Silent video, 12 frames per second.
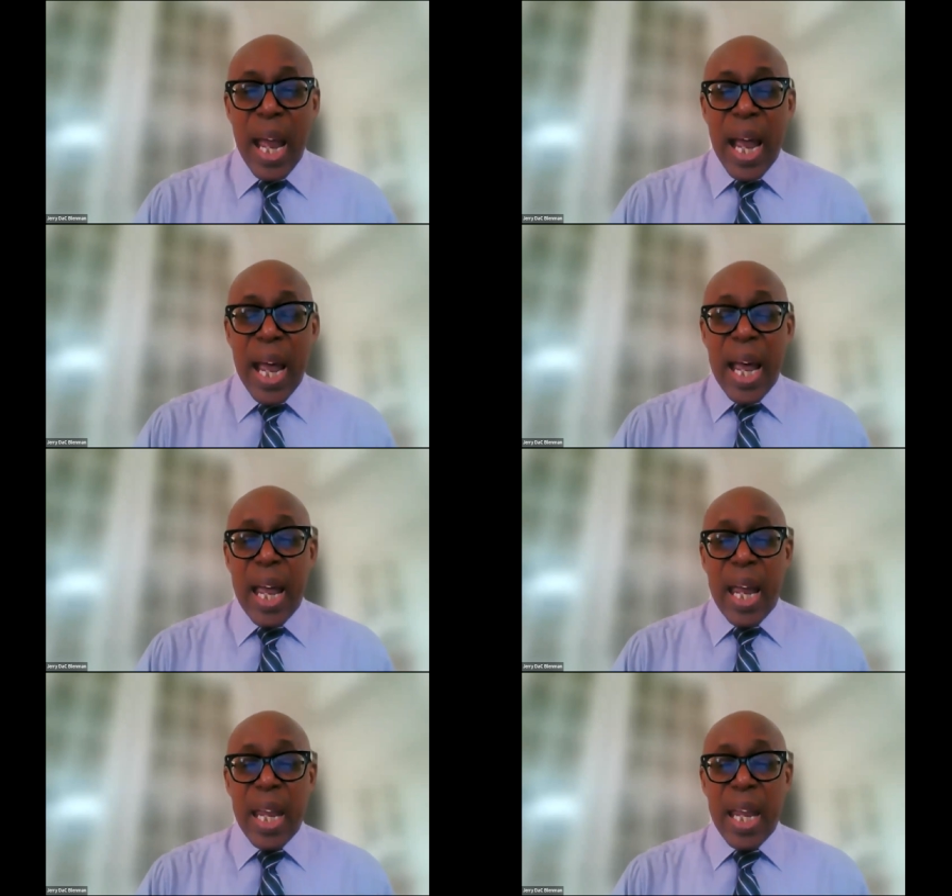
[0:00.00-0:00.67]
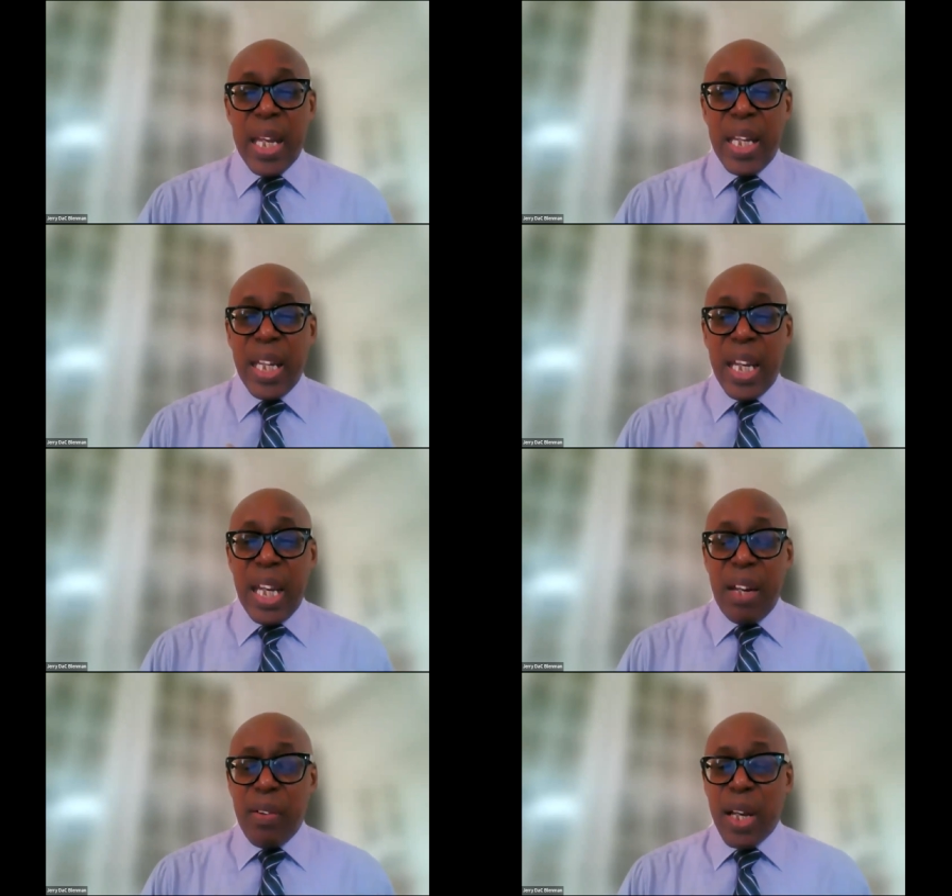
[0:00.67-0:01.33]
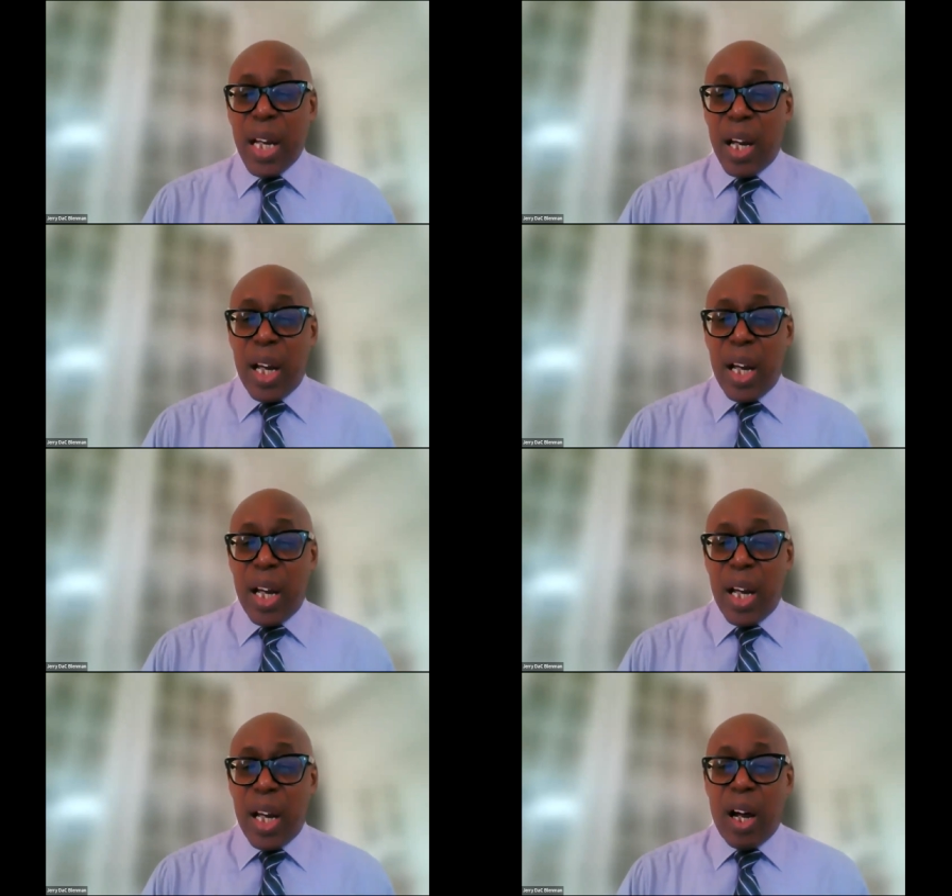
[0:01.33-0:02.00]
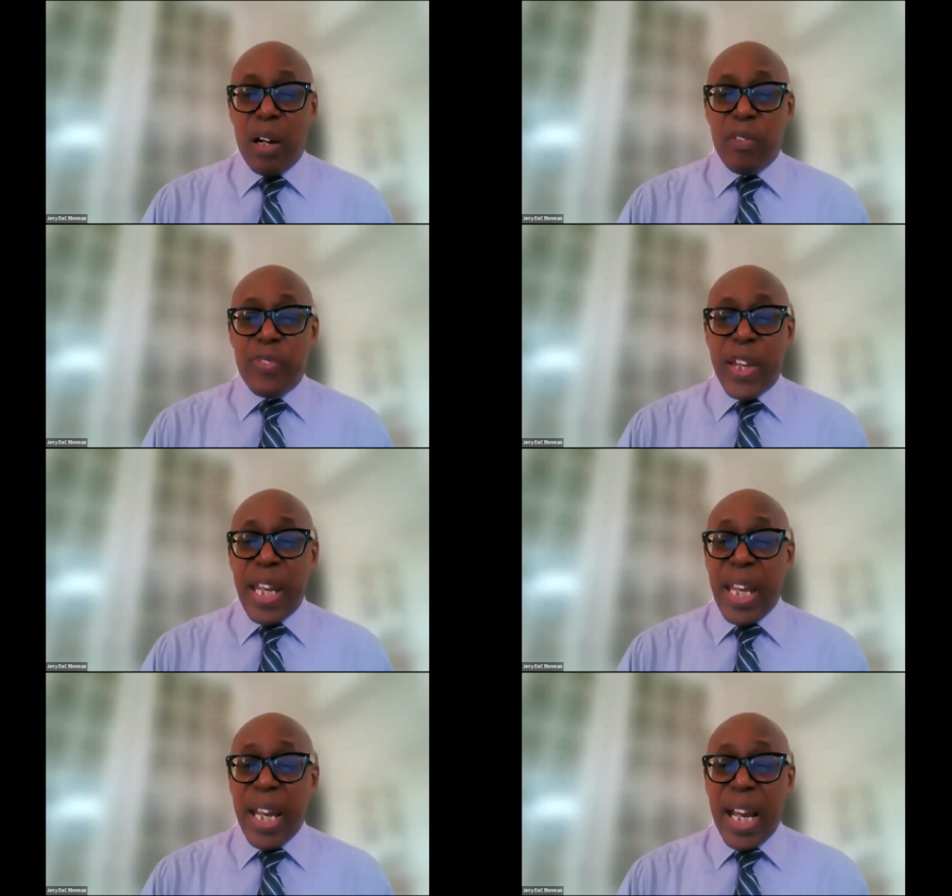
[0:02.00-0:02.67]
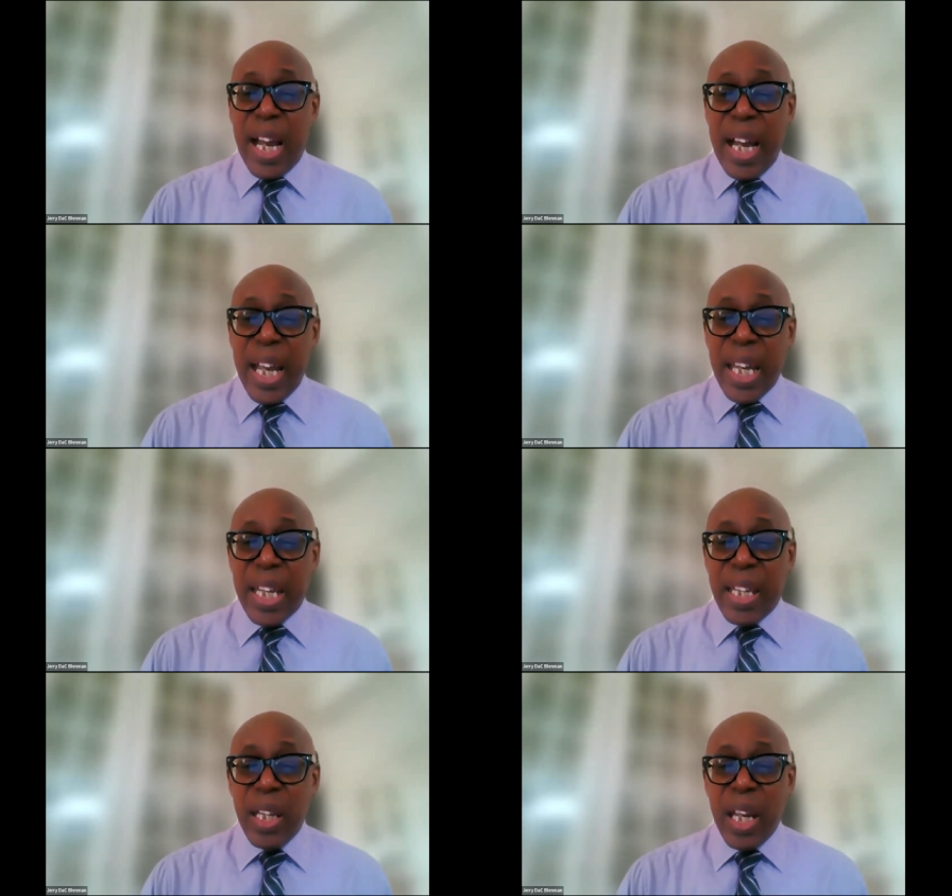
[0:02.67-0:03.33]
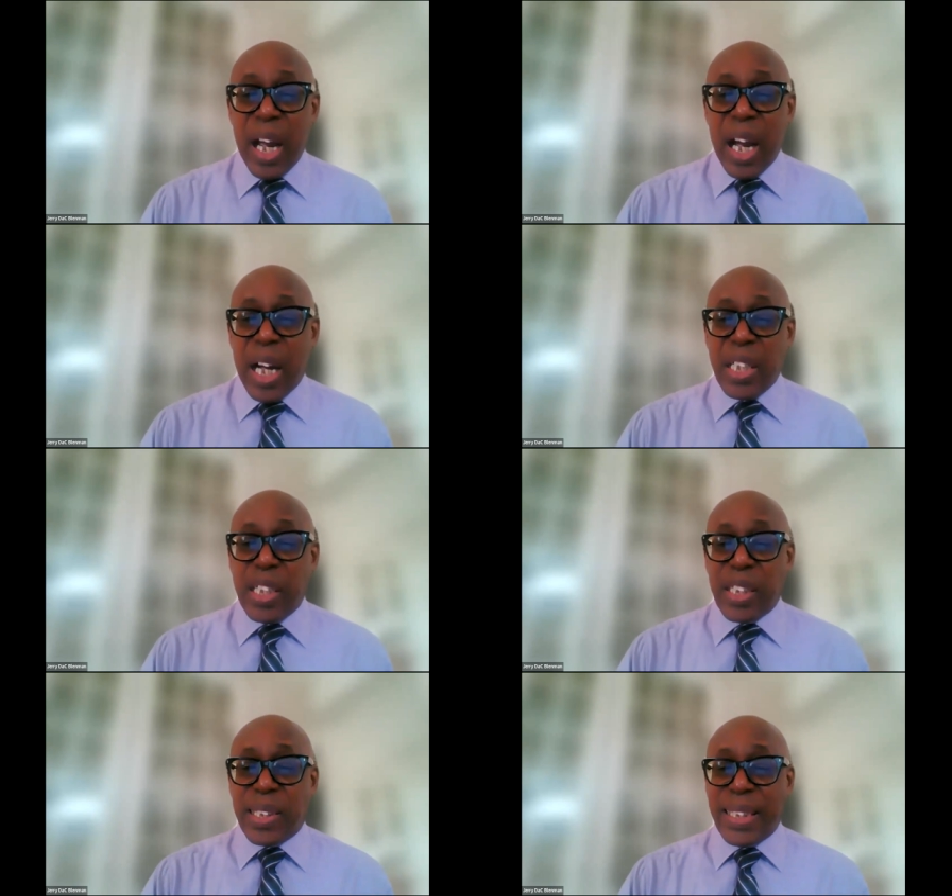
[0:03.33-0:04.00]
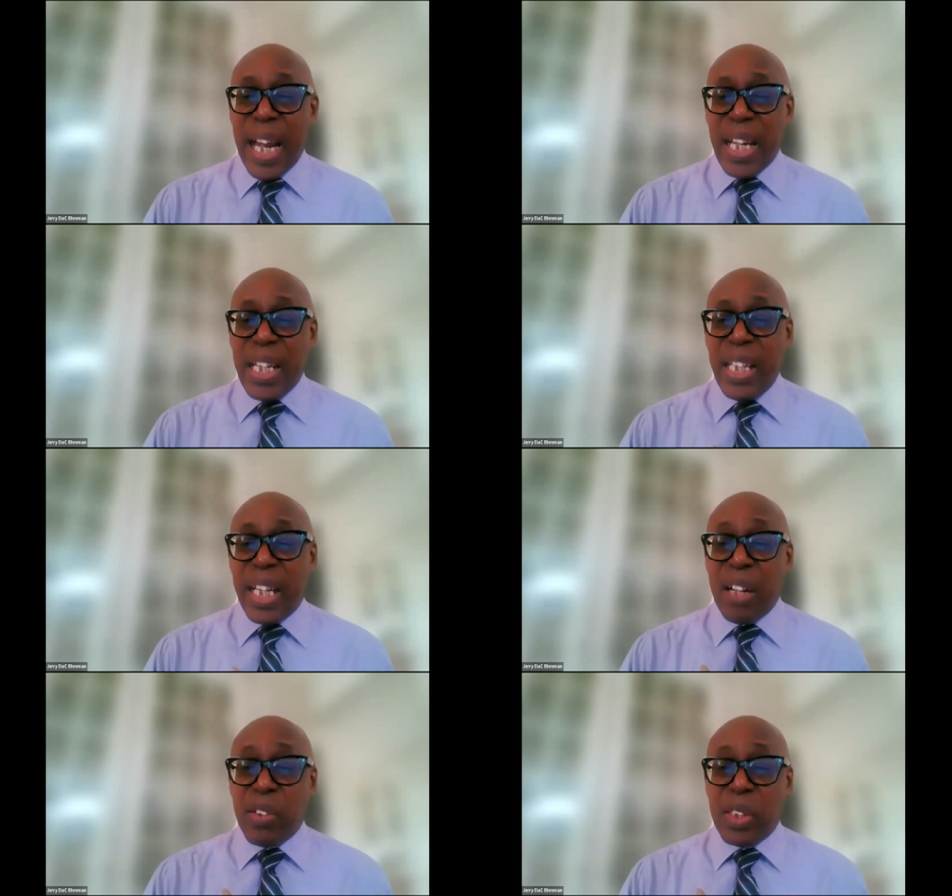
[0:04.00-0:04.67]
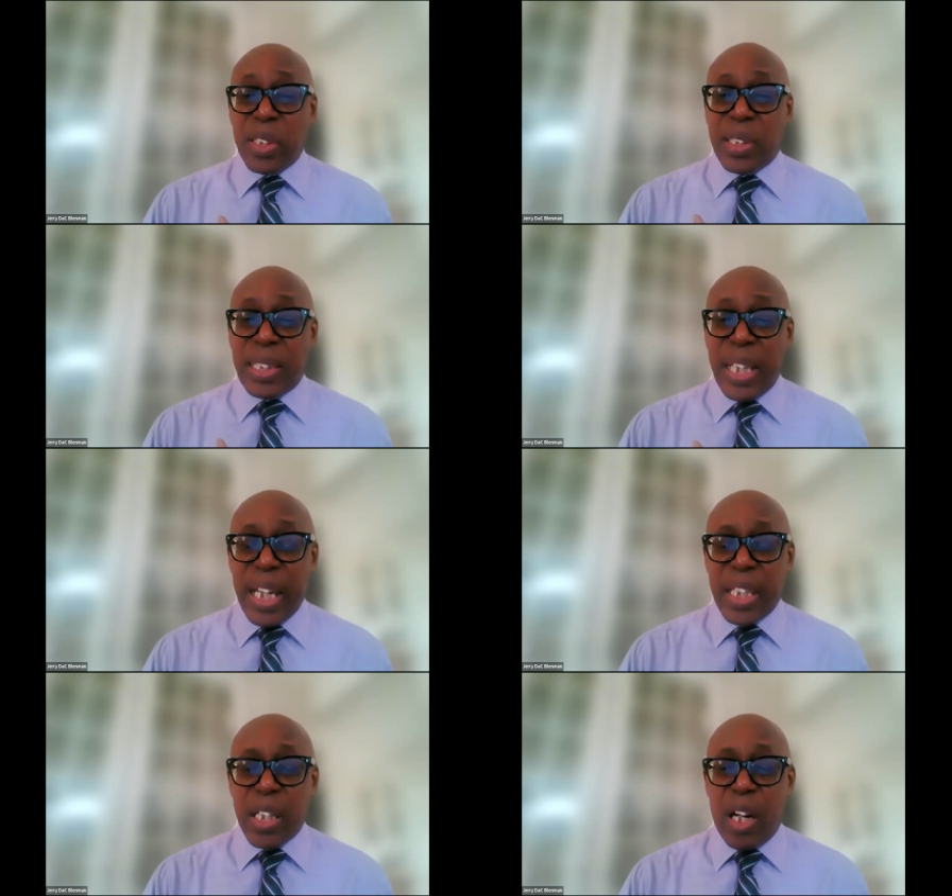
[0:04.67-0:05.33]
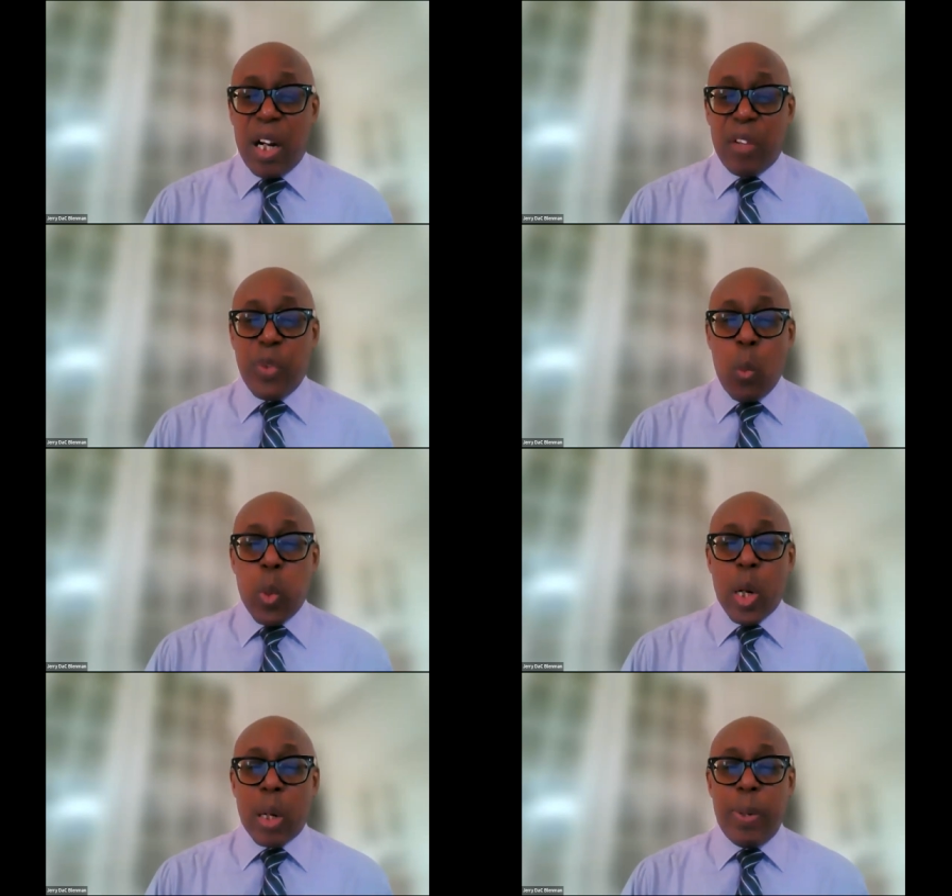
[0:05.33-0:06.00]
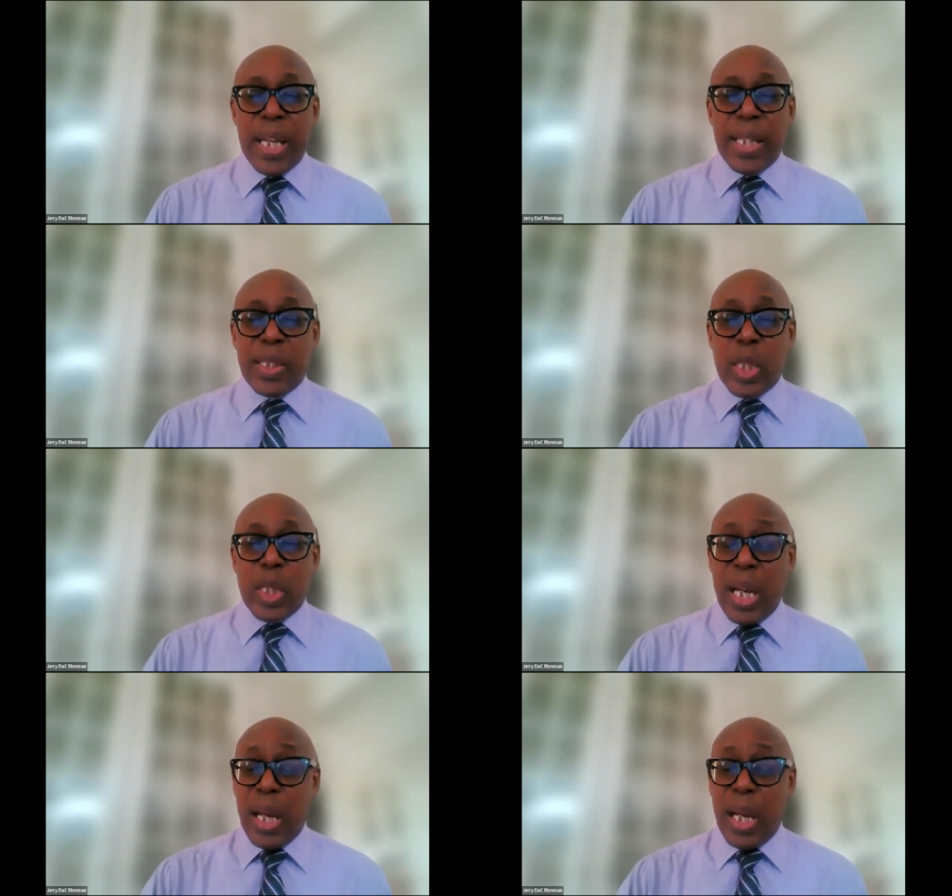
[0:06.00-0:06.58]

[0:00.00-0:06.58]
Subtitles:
And in the era of AI, understanding the current state of the workplace